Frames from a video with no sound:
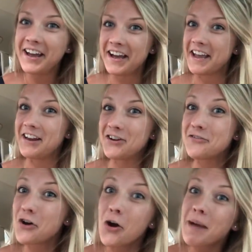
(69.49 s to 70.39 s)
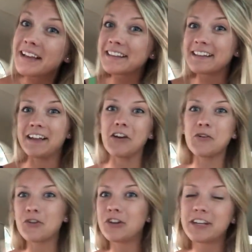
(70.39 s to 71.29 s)
I get a lot of comments like,
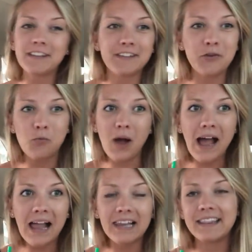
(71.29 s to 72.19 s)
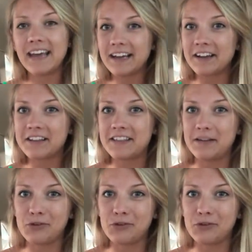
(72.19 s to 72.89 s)
oh, you're looking so well and that kind of thing,